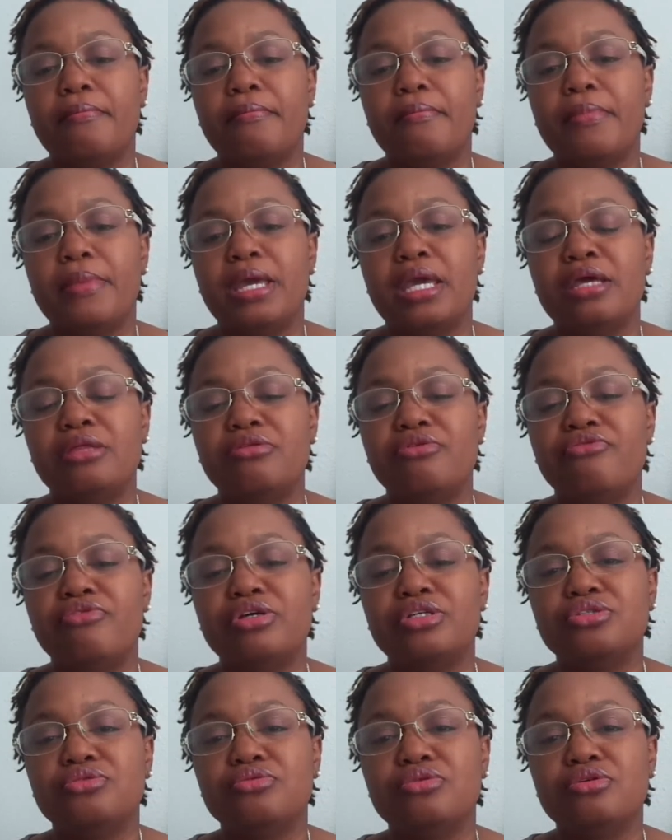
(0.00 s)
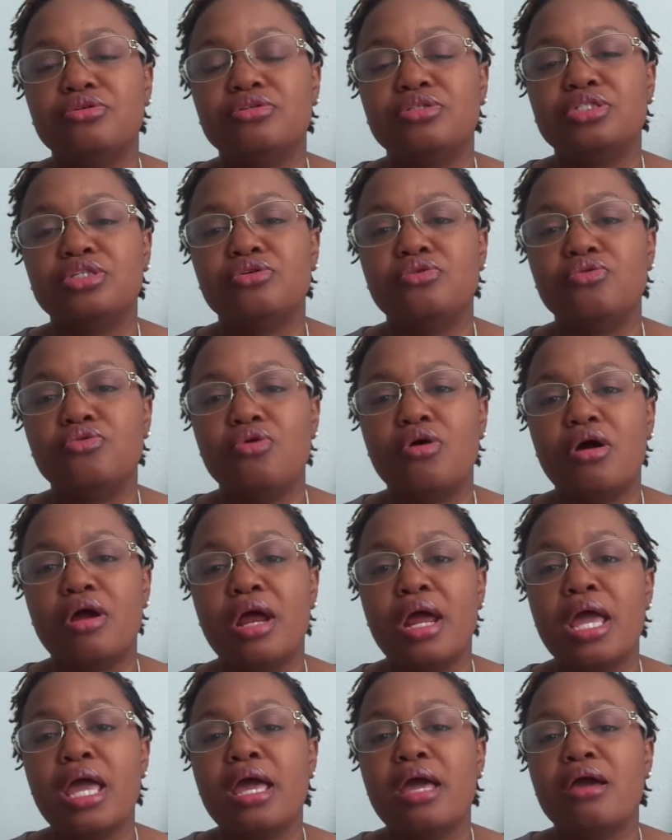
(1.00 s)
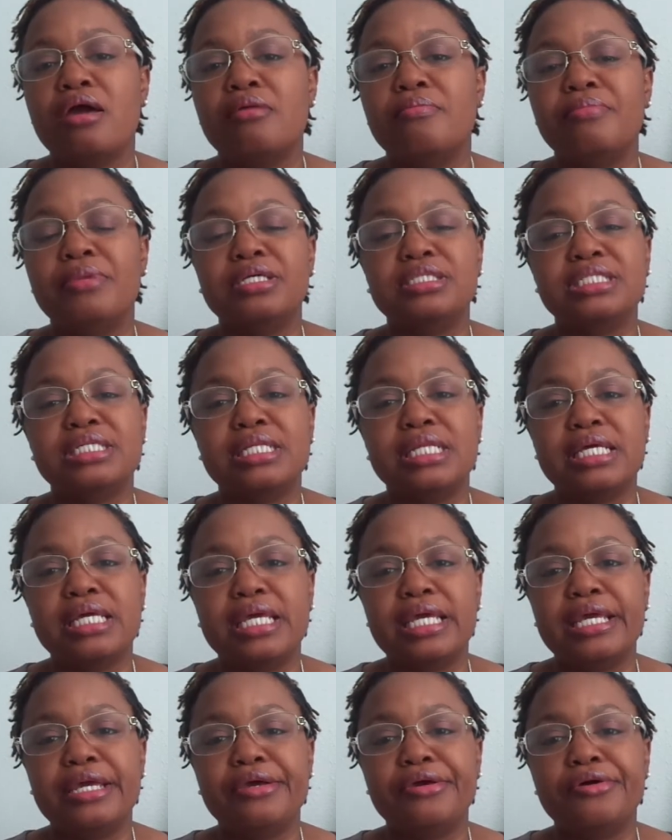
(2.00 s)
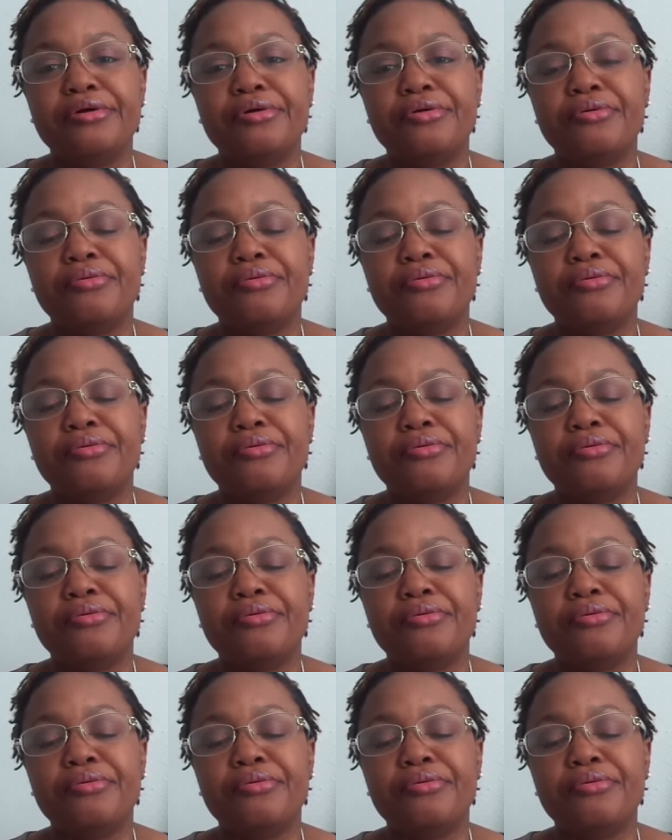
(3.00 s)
individuals who are mentally ill,